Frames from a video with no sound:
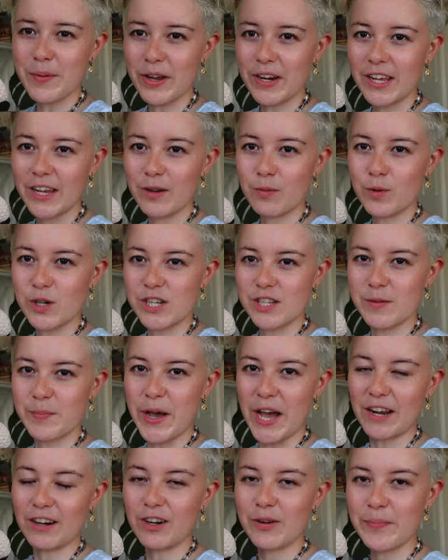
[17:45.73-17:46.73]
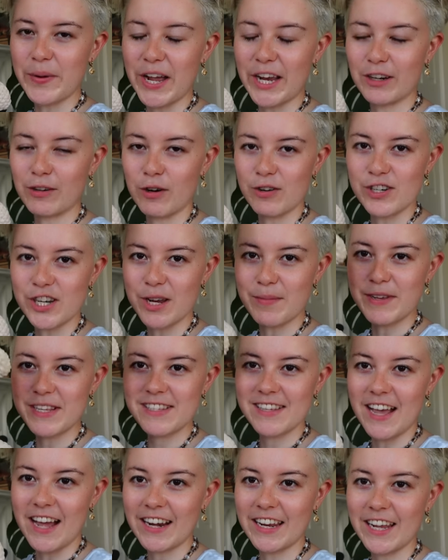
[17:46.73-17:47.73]
Buddy, which is a pattern by Crochet Me
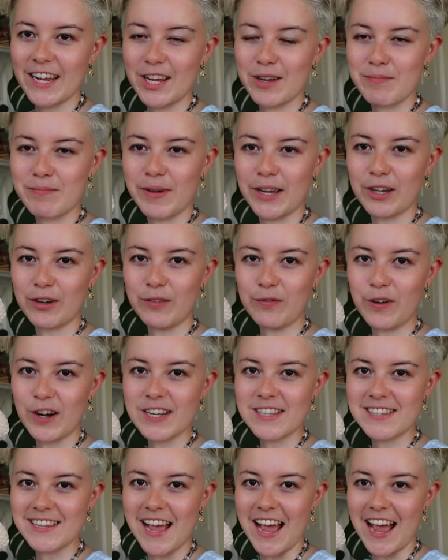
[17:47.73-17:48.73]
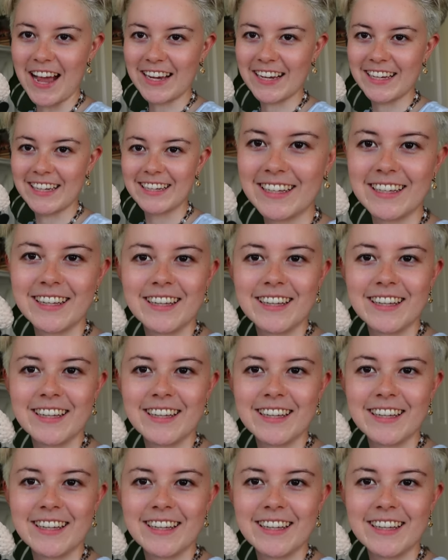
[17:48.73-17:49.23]
Zaddy, my good friend Zach.